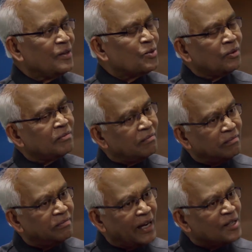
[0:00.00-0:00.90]
So
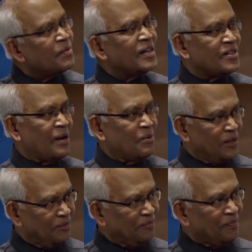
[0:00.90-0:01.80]
that is my driver.
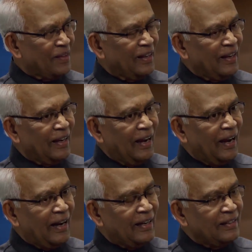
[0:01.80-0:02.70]

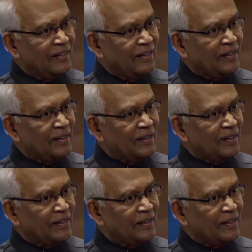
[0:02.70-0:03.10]
And